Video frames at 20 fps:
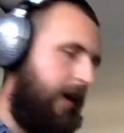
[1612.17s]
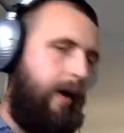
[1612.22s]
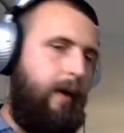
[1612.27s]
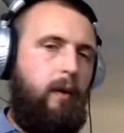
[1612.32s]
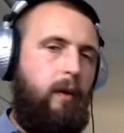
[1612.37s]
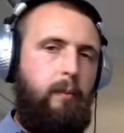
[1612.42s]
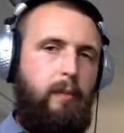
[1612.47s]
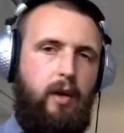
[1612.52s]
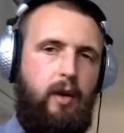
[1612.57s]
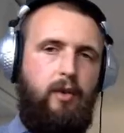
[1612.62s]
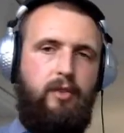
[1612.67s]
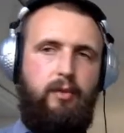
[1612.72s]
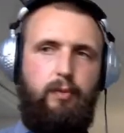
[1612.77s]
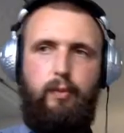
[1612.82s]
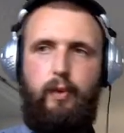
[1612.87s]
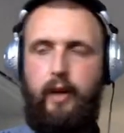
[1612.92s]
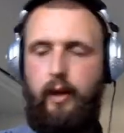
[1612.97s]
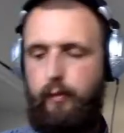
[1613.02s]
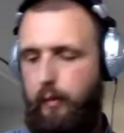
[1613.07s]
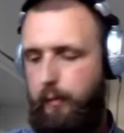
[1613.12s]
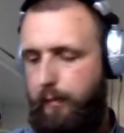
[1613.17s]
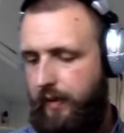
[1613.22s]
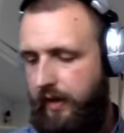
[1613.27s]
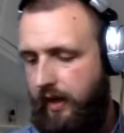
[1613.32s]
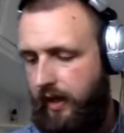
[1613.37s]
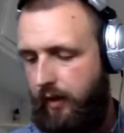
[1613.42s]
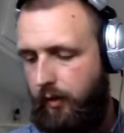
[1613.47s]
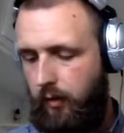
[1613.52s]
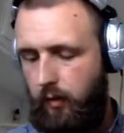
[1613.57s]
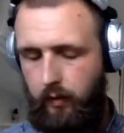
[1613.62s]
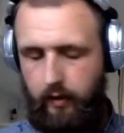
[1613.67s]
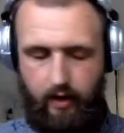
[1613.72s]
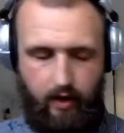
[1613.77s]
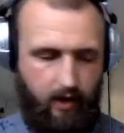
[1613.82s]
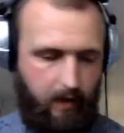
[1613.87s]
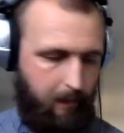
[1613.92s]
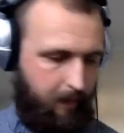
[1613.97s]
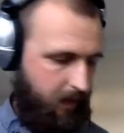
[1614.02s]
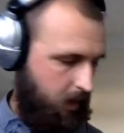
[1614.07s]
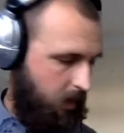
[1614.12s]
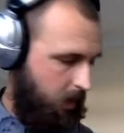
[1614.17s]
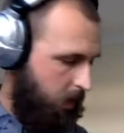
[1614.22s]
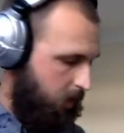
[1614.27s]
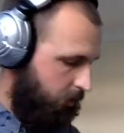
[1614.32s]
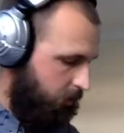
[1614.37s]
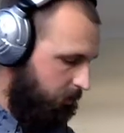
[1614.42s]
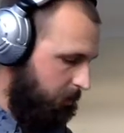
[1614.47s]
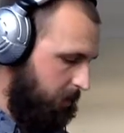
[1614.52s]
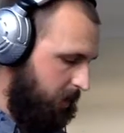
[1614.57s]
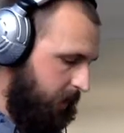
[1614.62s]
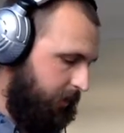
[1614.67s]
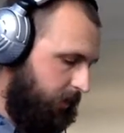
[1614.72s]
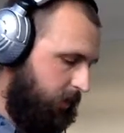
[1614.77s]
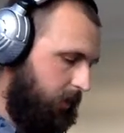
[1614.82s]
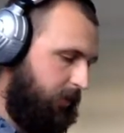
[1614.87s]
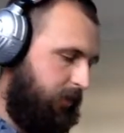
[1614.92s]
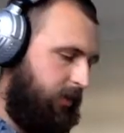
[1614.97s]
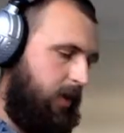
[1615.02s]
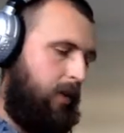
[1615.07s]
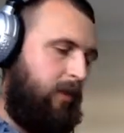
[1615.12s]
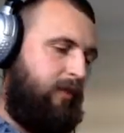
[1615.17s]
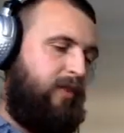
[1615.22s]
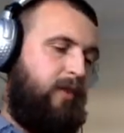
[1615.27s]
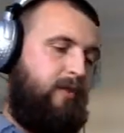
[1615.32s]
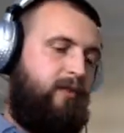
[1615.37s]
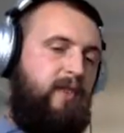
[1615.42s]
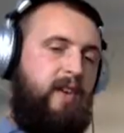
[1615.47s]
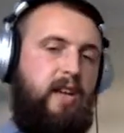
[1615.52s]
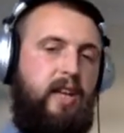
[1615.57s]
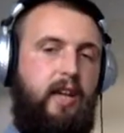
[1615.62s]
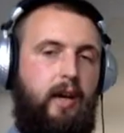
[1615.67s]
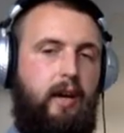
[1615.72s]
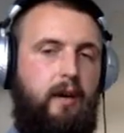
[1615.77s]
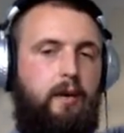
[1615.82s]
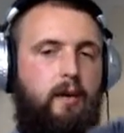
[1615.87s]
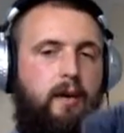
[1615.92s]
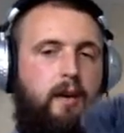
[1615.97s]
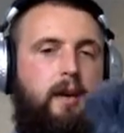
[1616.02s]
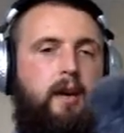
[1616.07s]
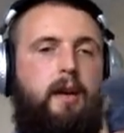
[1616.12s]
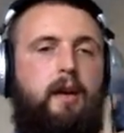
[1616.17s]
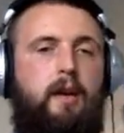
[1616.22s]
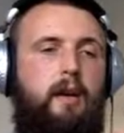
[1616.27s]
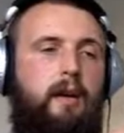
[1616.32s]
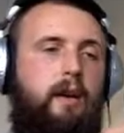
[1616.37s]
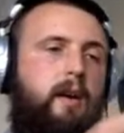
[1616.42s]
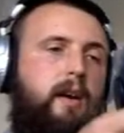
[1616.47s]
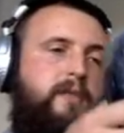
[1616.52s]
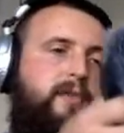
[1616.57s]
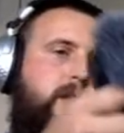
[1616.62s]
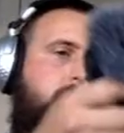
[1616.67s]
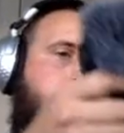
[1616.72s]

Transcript: own because you know we'd be here all night. But some of the other stuff. So for video, I've